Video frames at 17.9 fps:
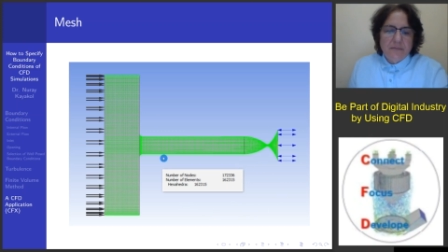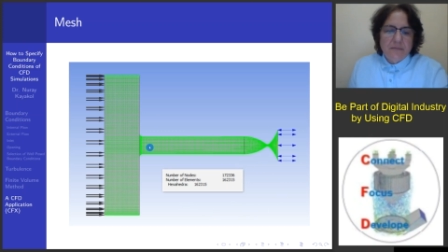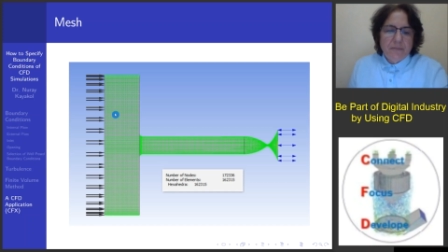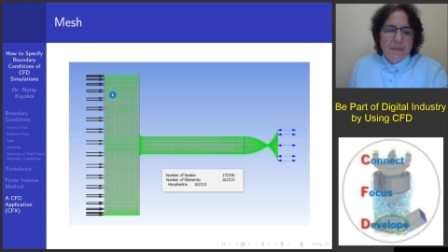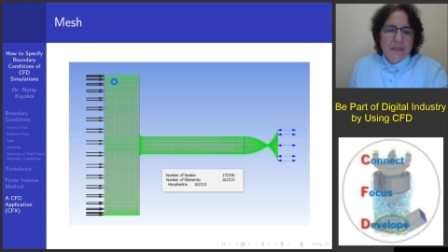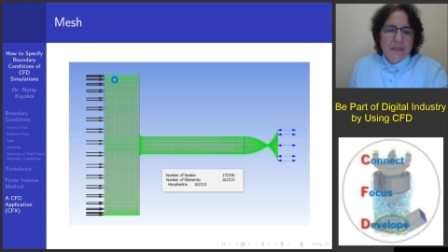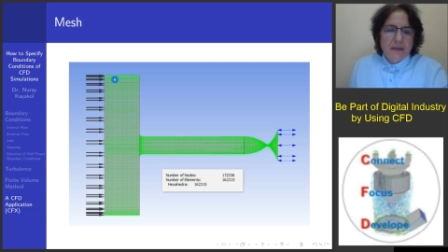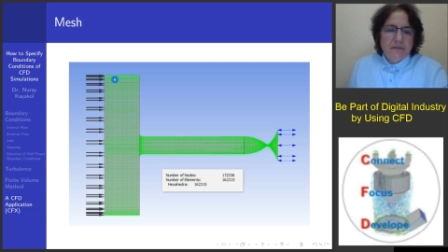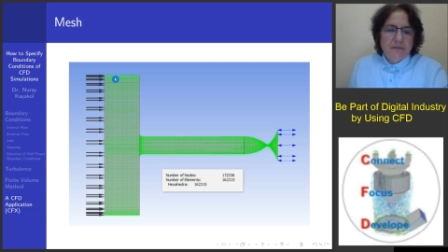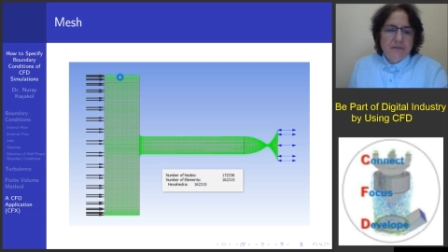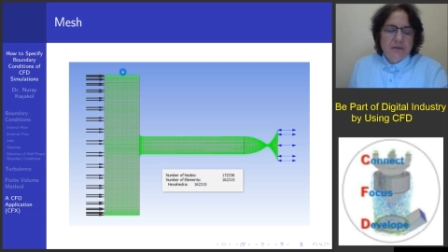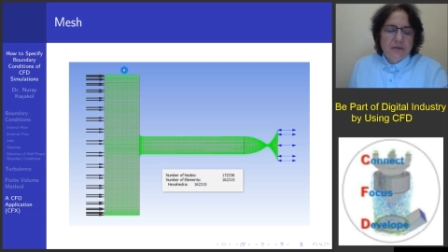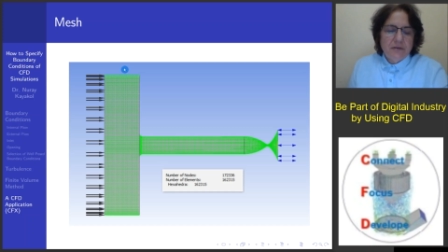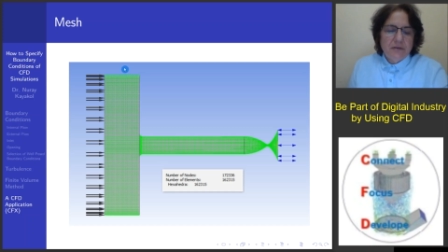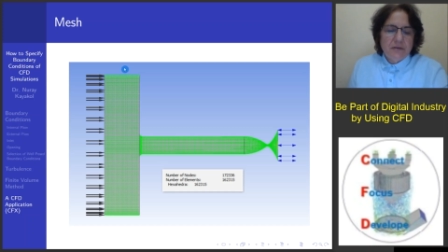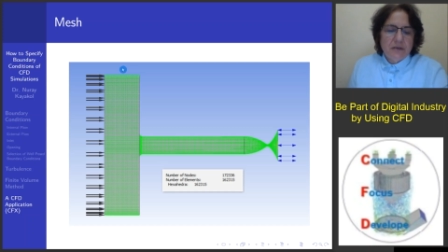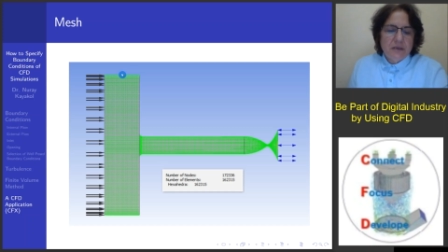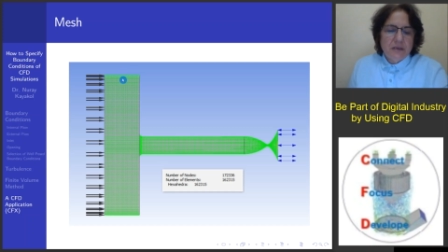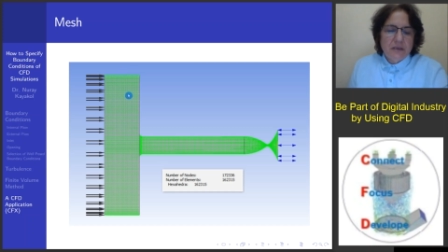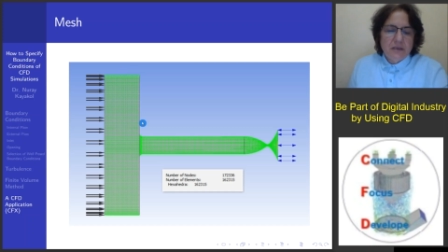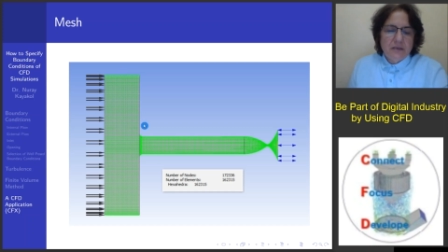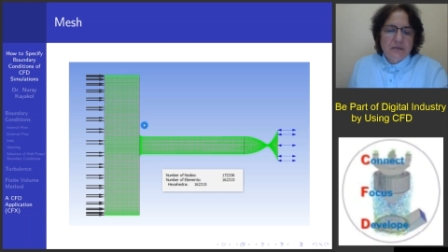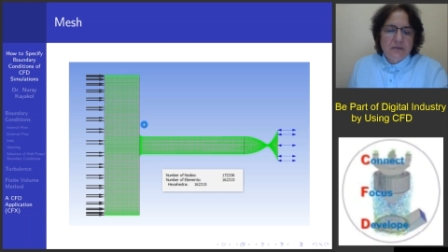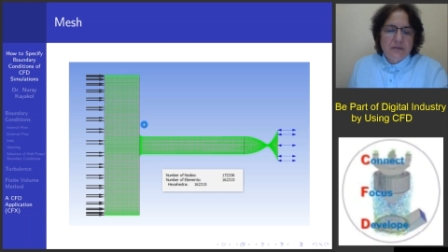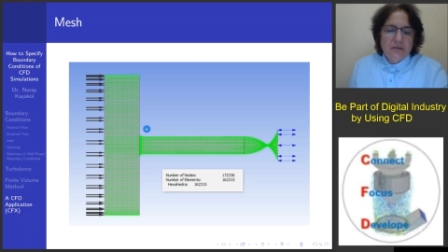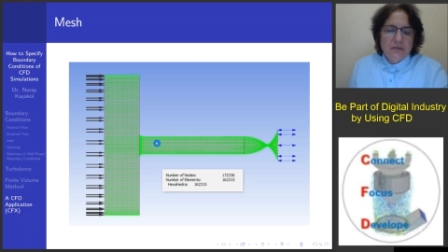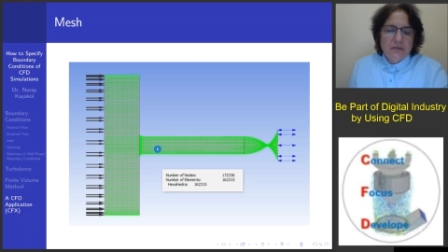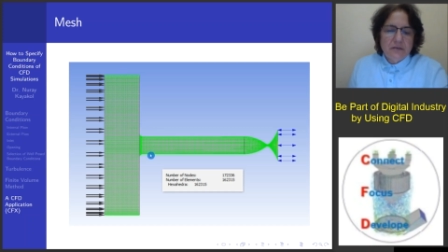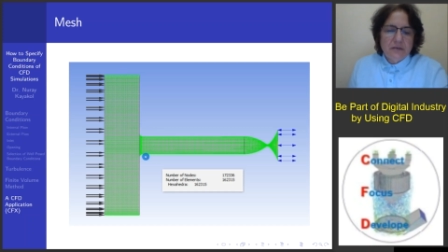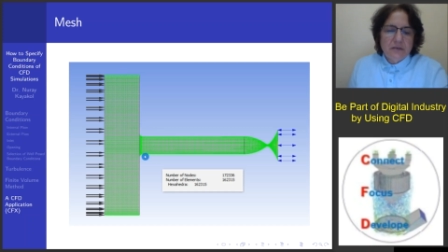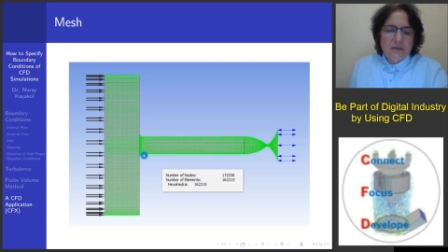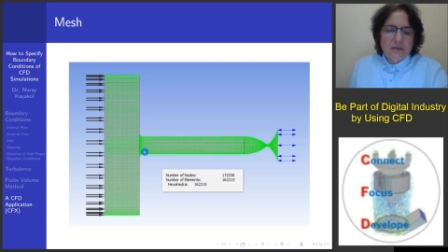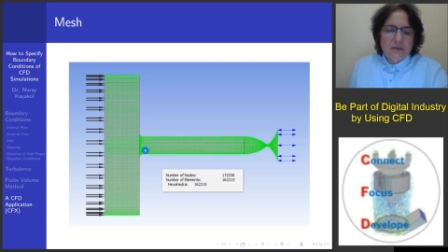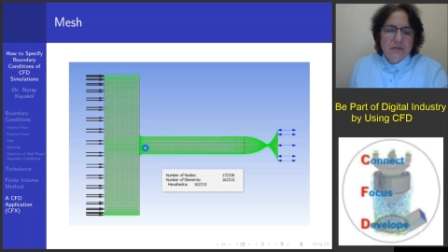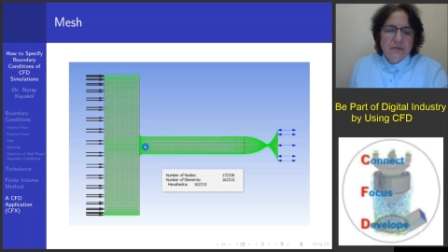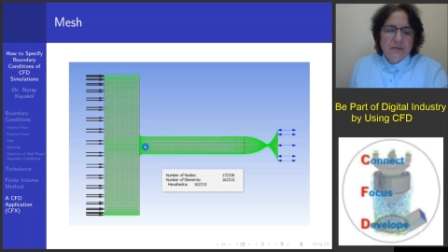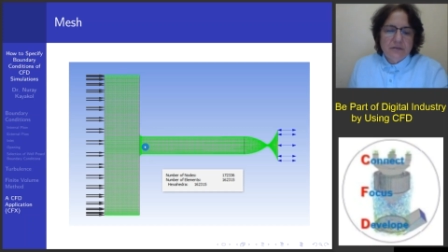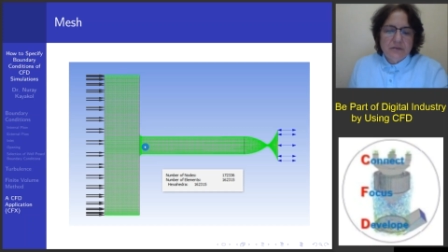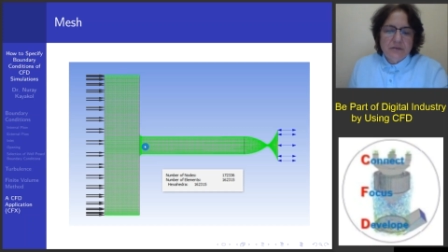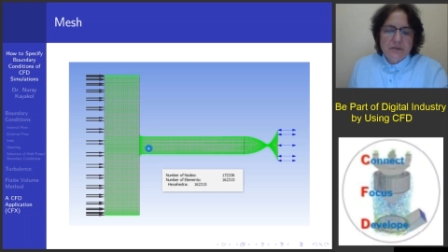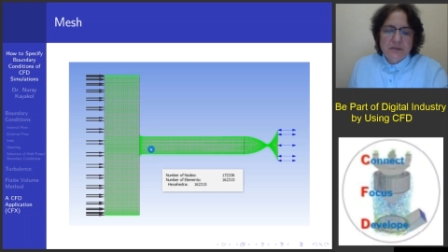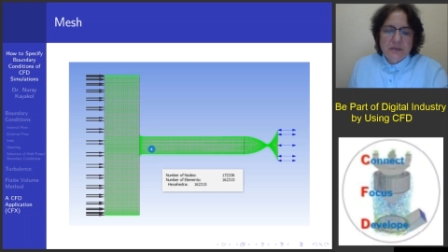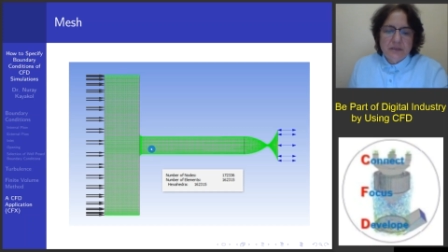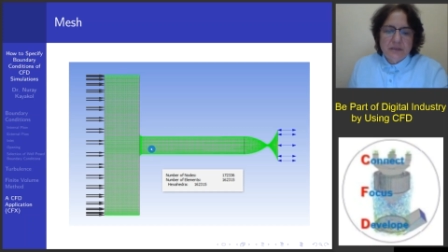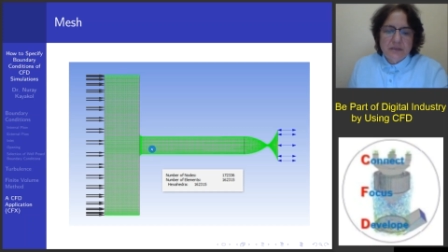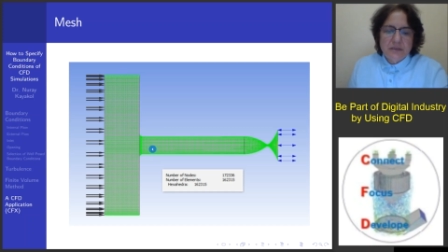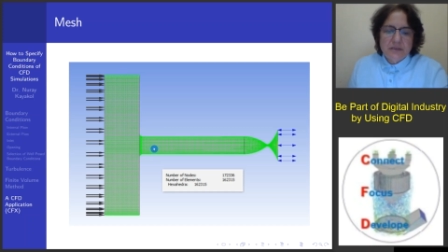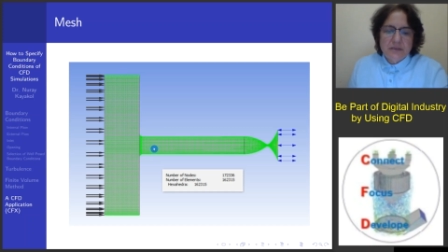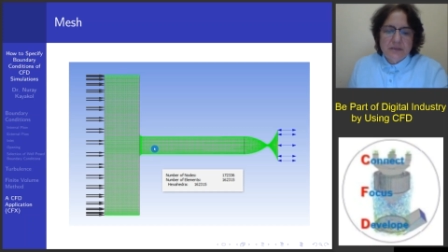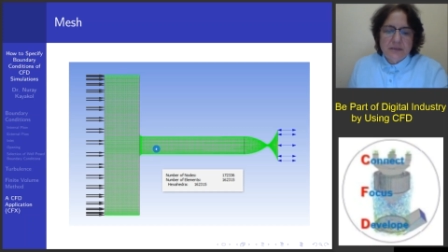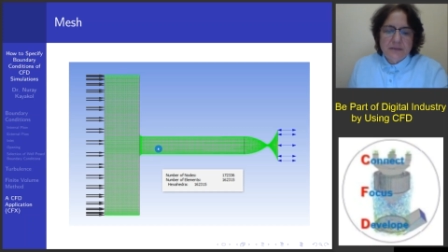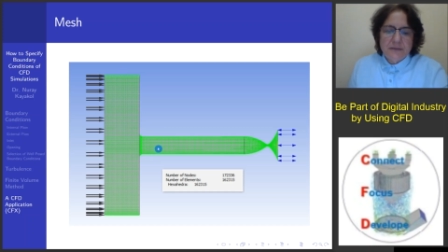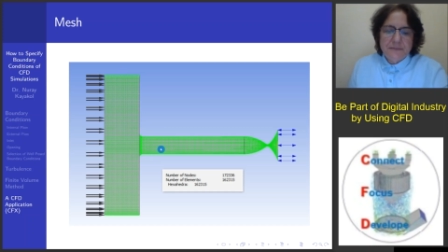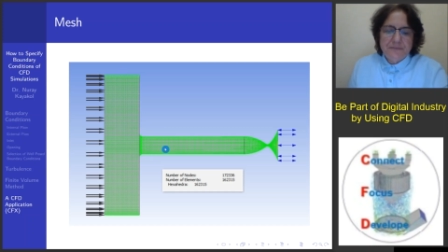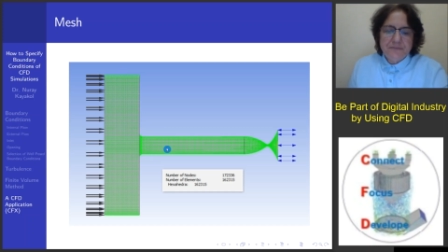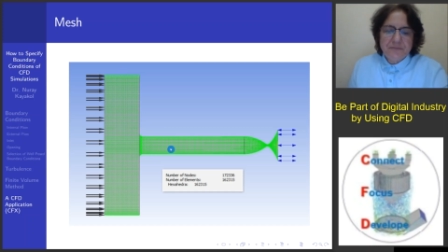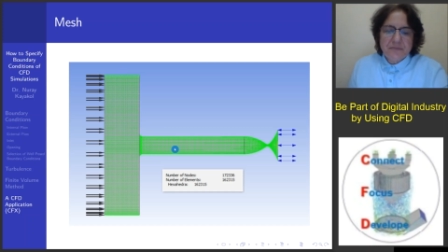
If you notice, there's a